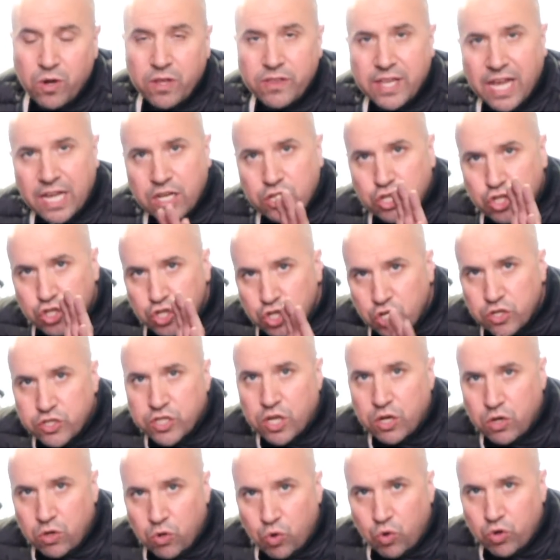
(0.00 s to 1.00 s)
that
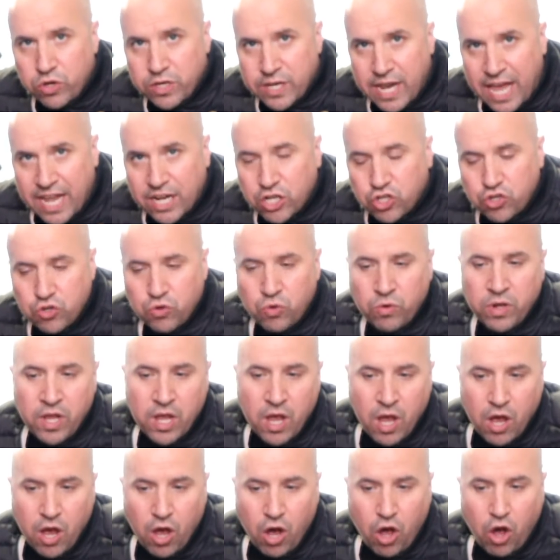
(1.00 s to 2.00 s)
doesn't look natural
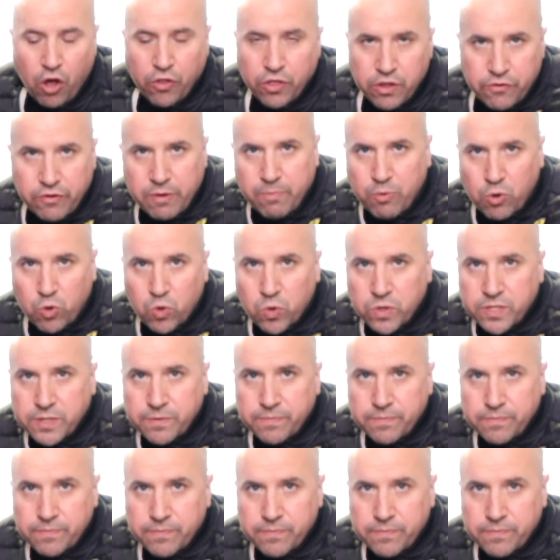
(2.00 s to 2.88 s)
on the report.